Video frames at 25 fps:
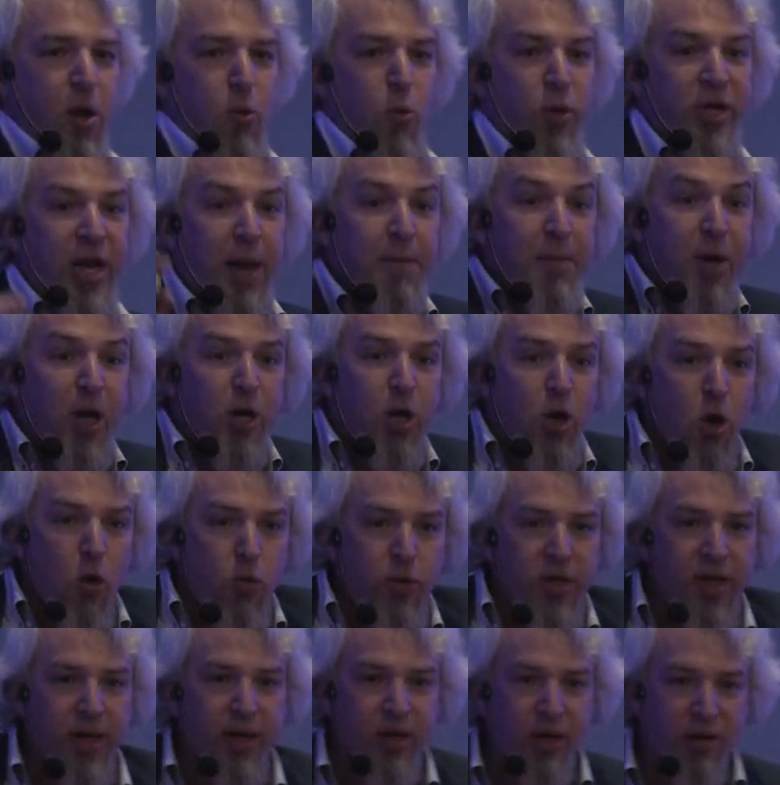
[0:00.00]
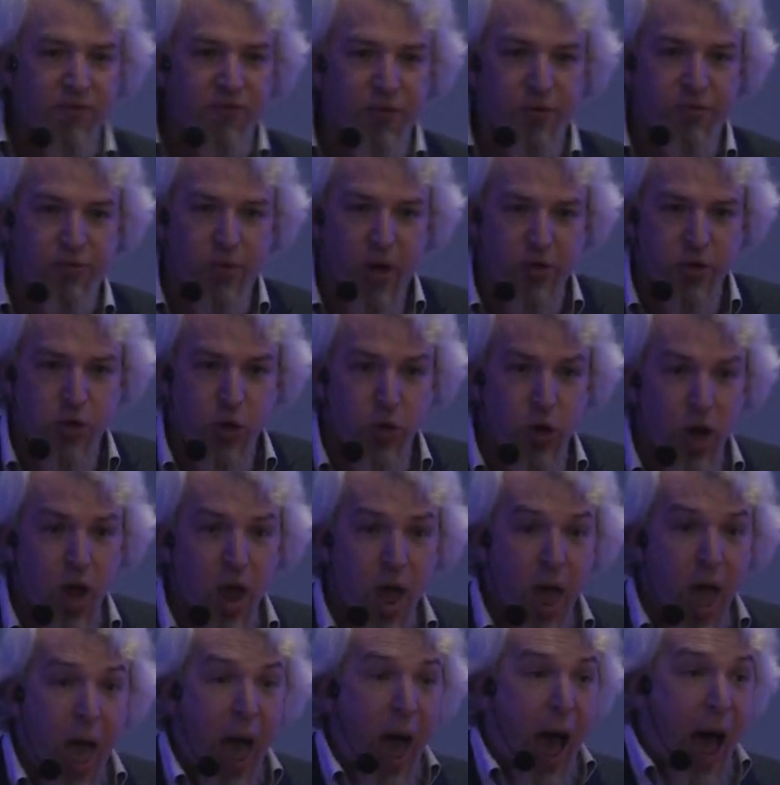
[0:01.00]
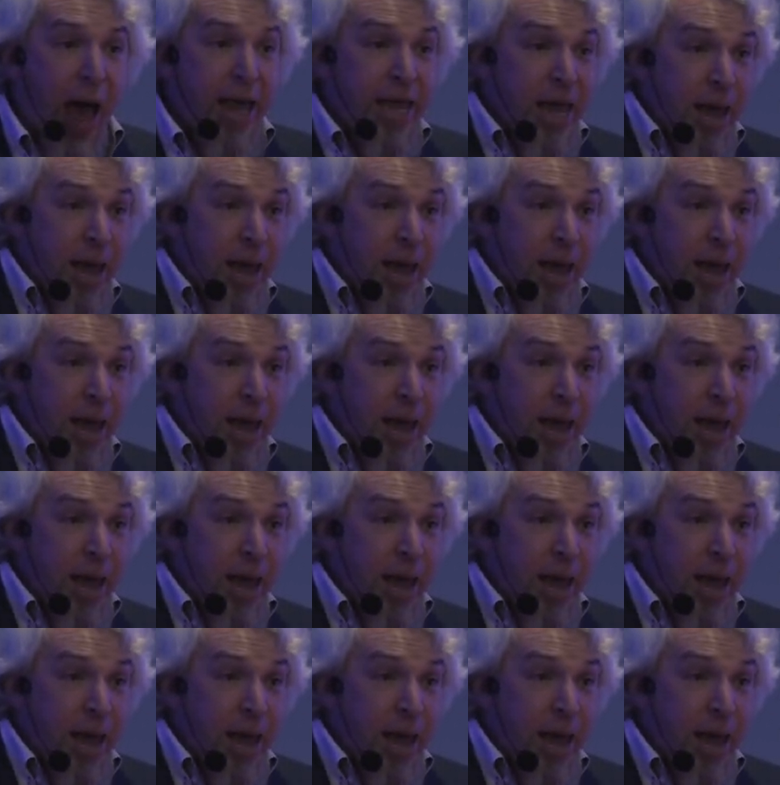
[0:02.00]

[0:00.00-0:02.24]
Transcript: when I'm cloning an infrastructure, I